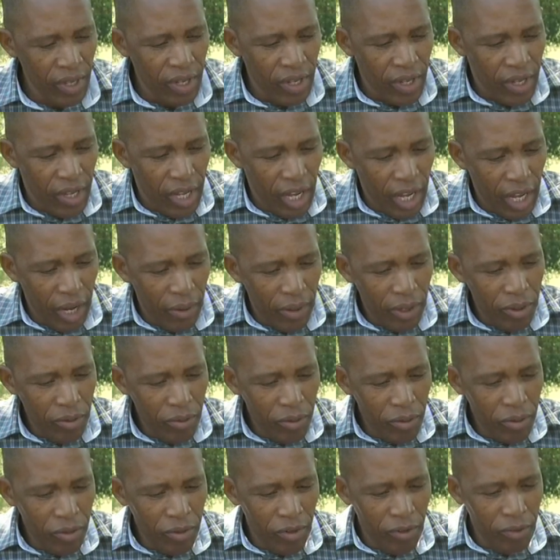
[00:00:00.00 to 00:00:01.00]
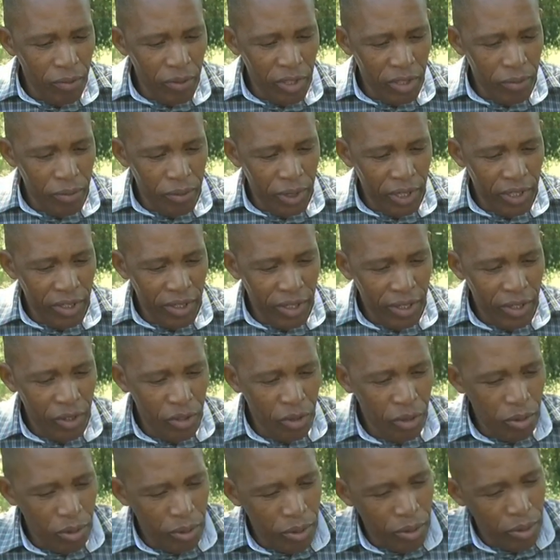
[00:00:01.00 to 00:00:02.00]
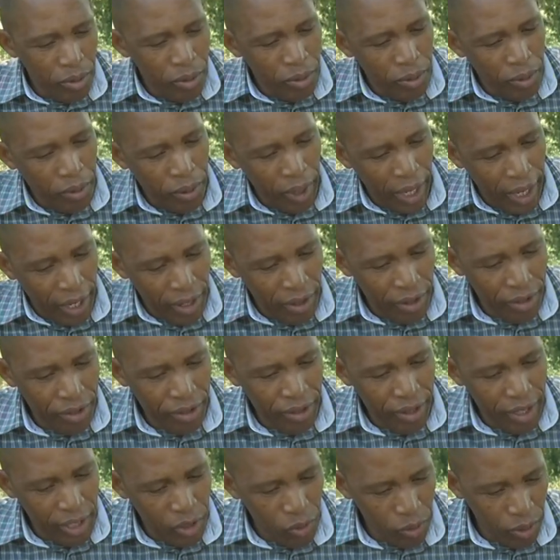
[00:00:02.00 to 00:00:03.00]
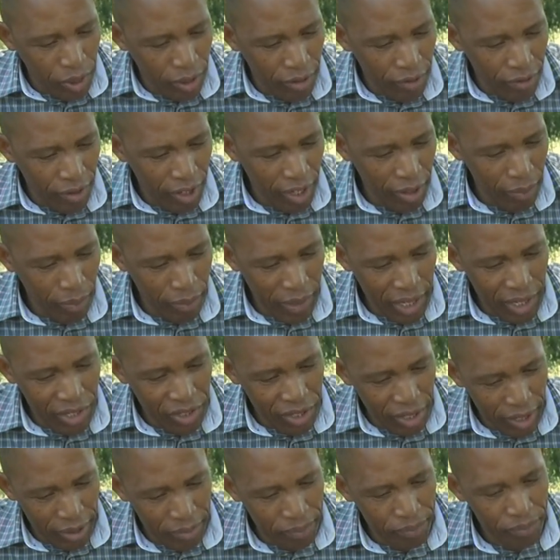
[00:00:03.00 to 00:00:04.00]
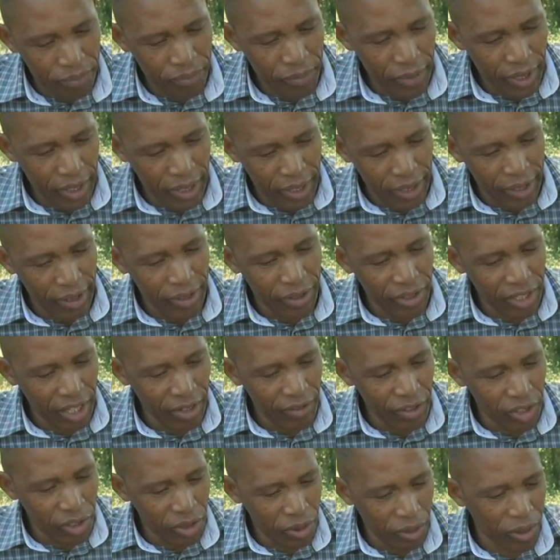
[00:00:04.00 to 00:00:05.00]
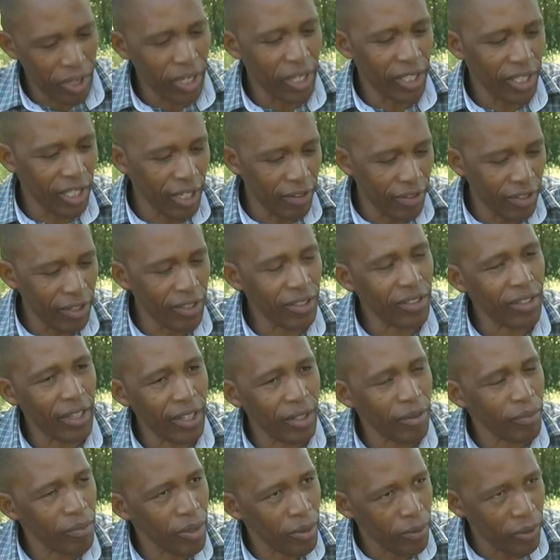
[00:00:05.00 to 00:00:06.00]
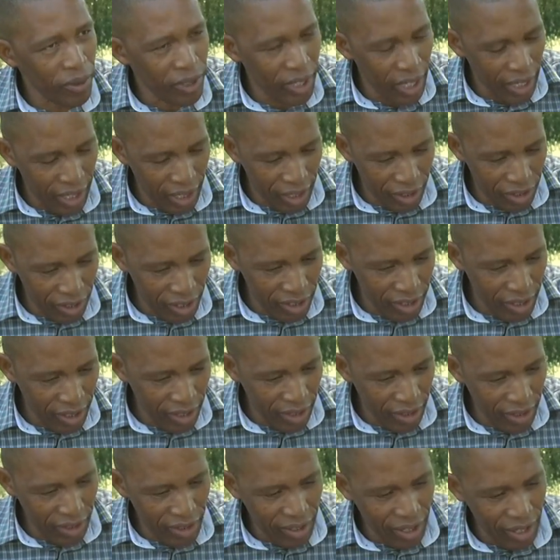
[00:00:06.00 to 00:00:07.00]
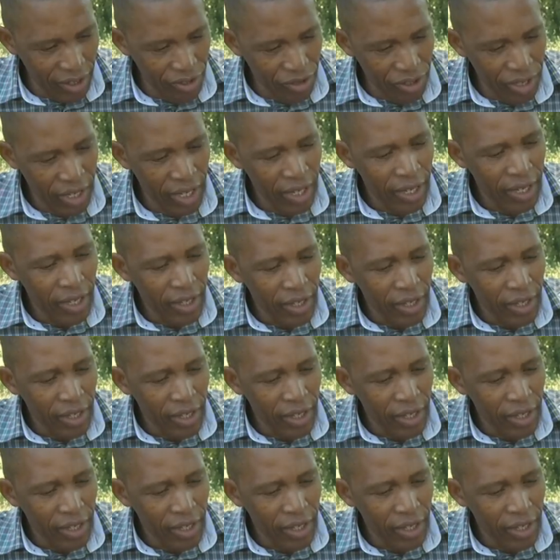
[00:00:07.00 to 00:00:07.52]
I want to move on, Mr. President, to health as one of the major uh, services or key services that people take interest in in this country.